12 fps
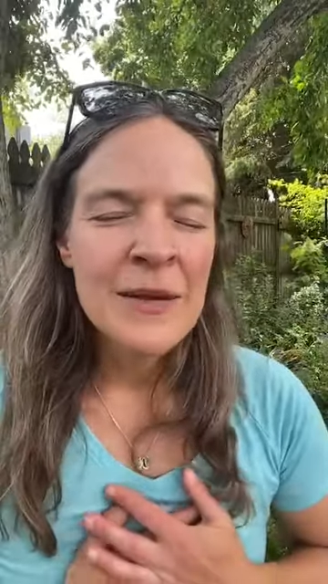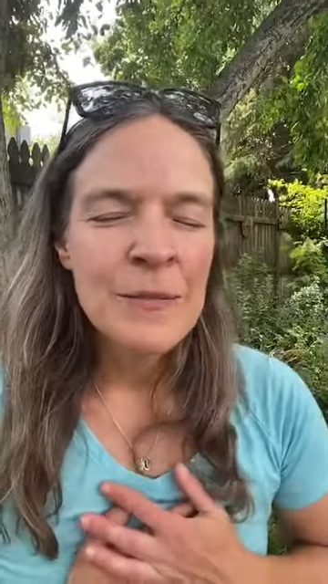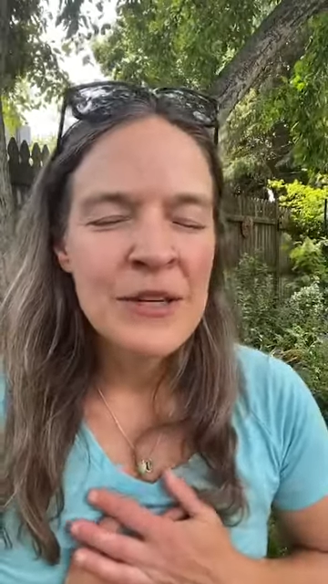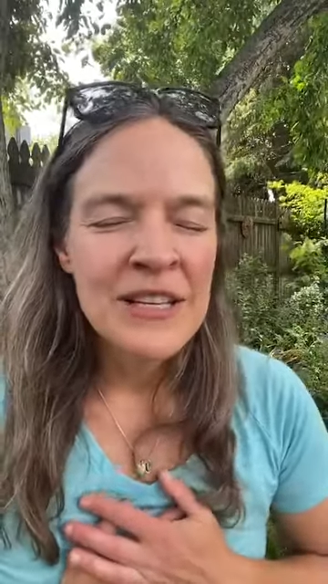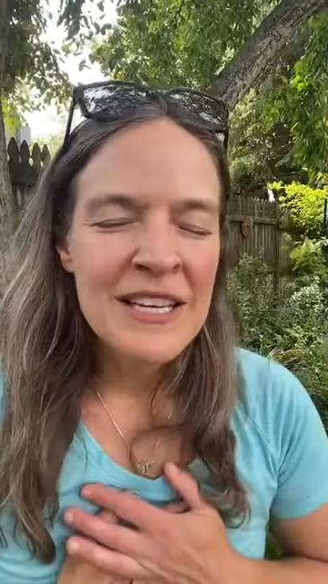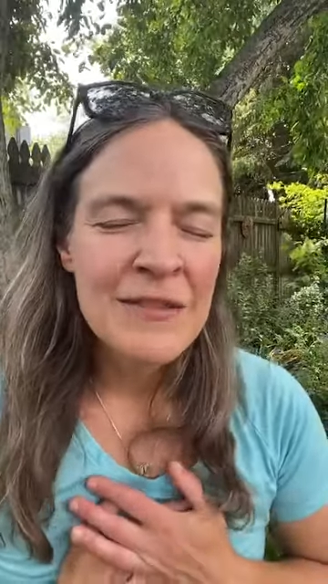I'm
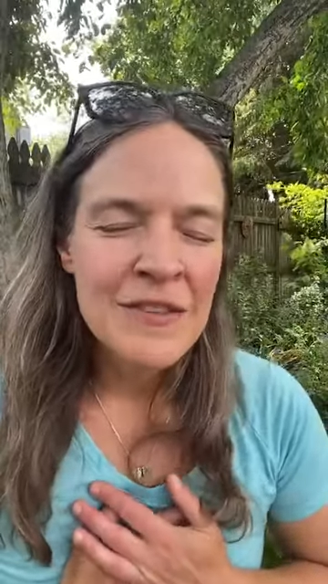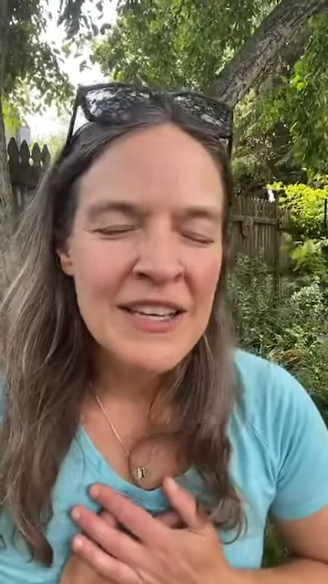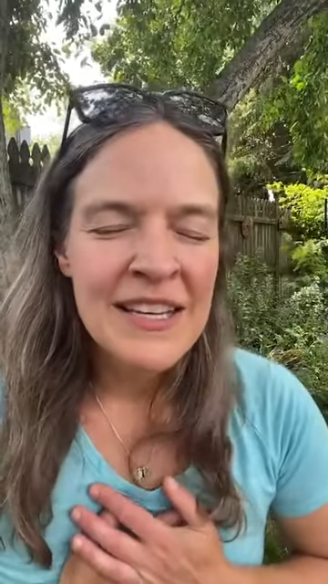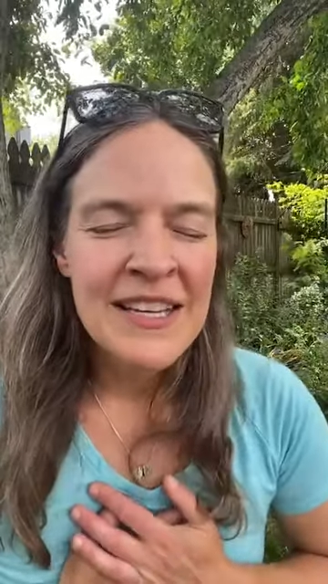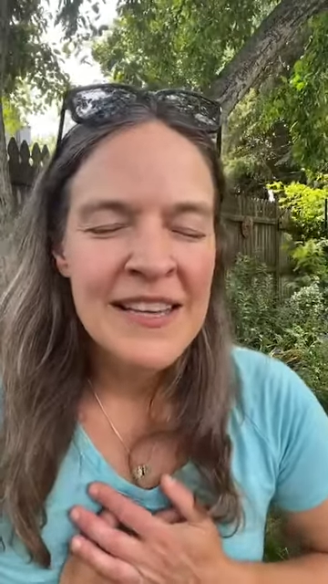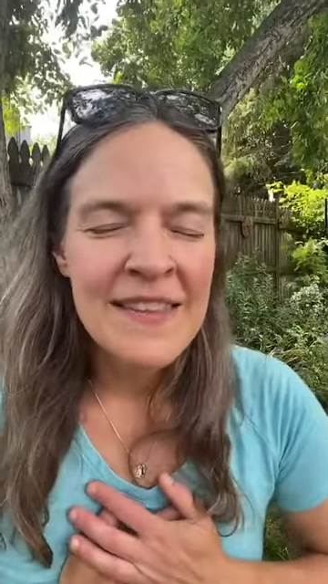really
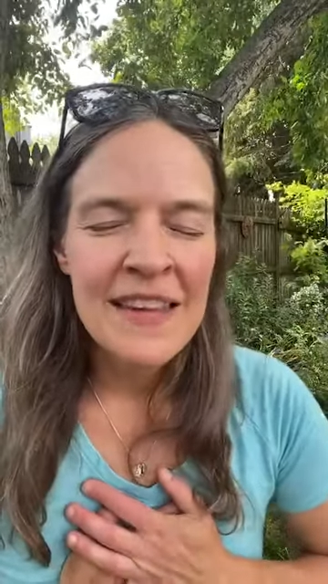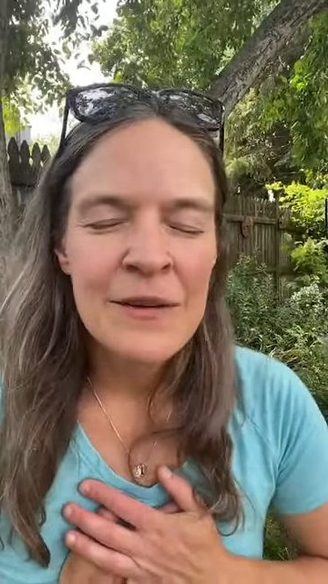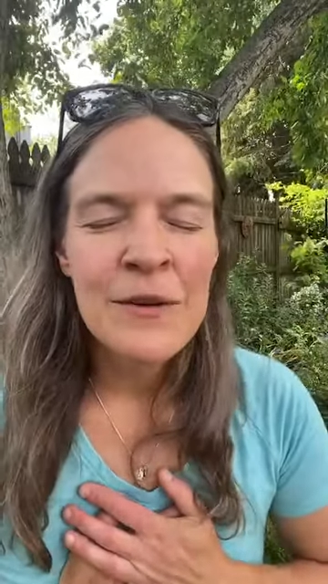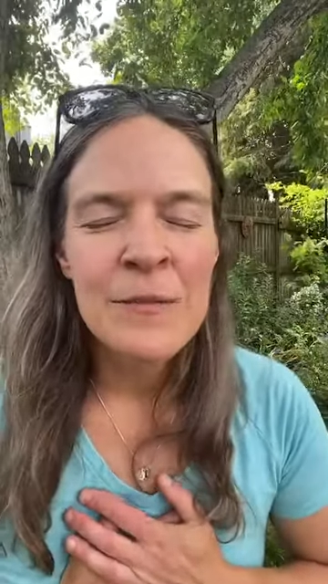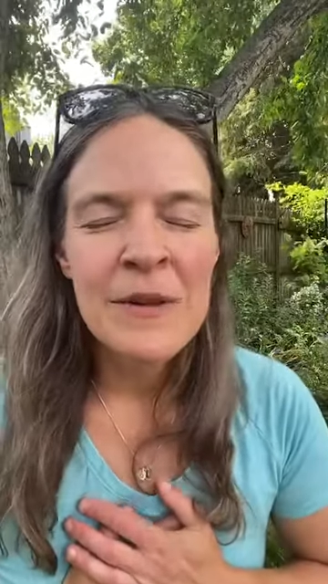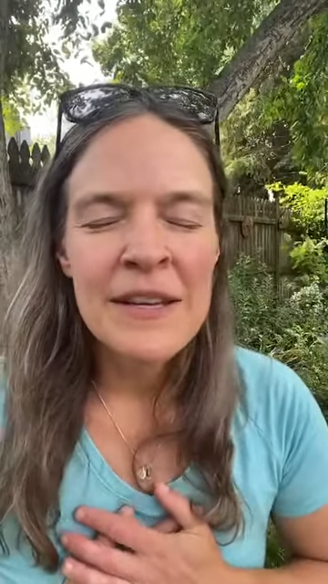feeling that
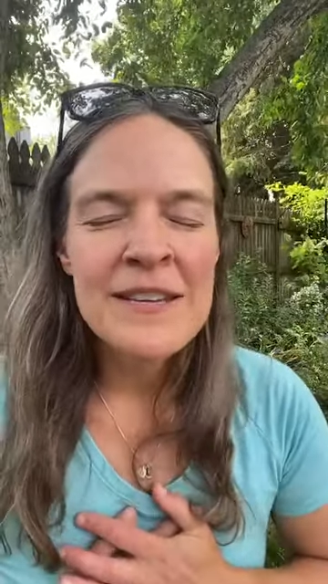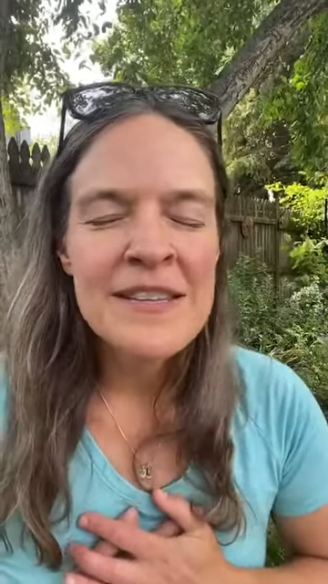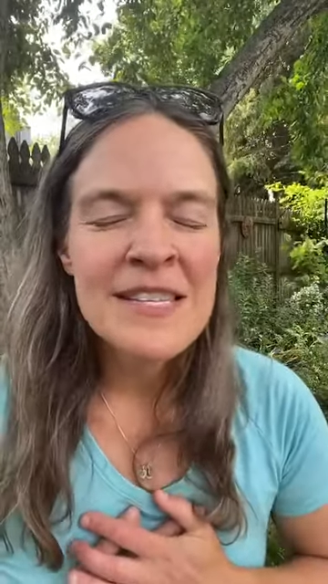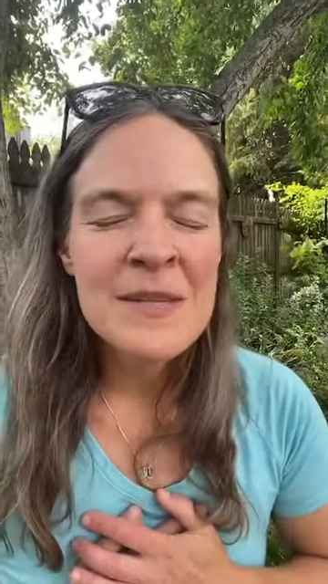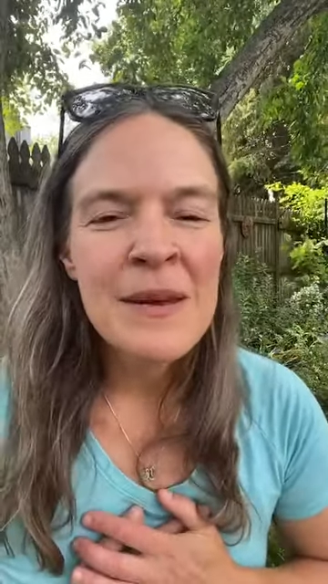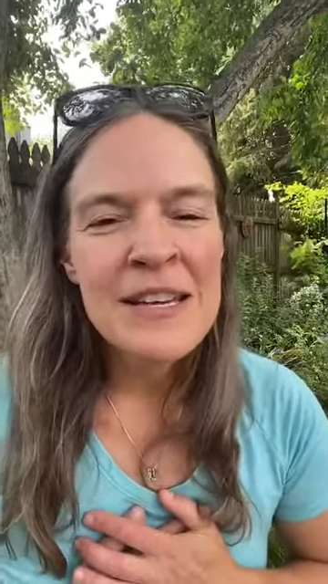it would be
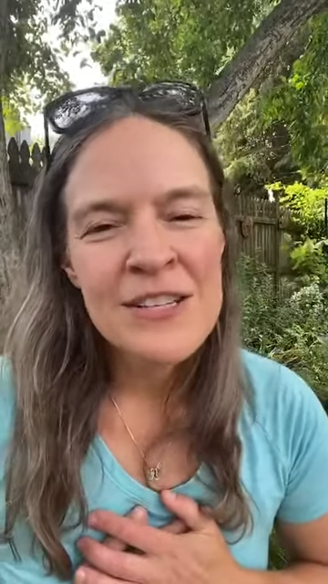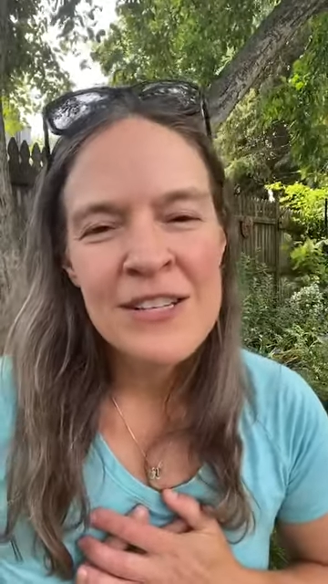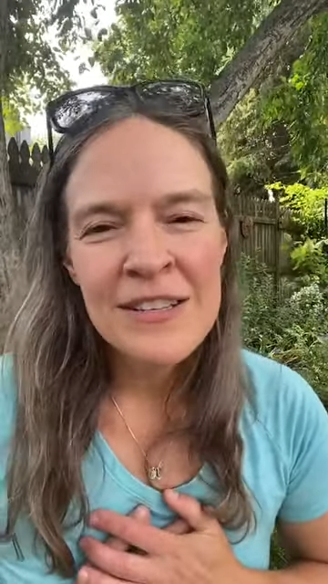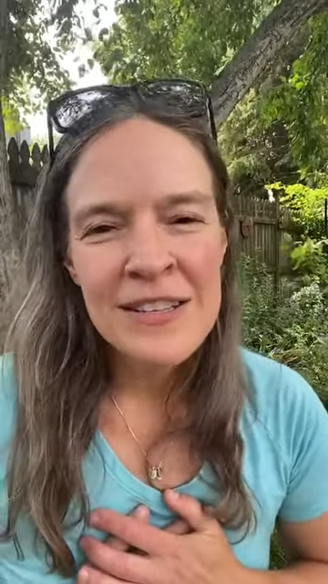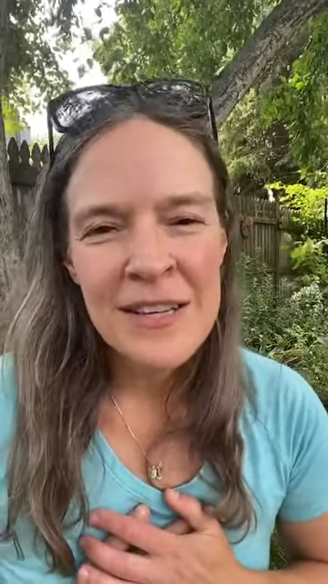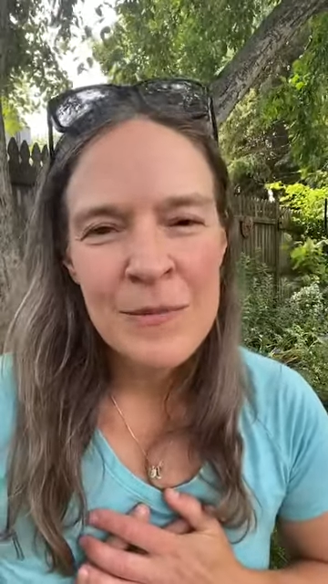
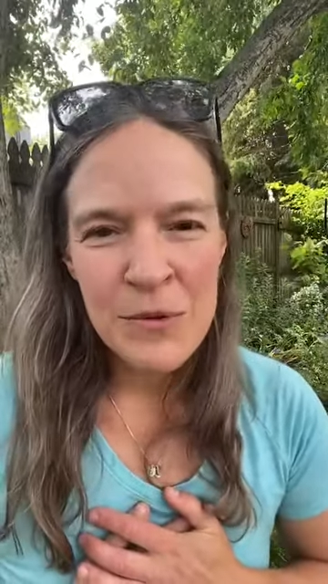especially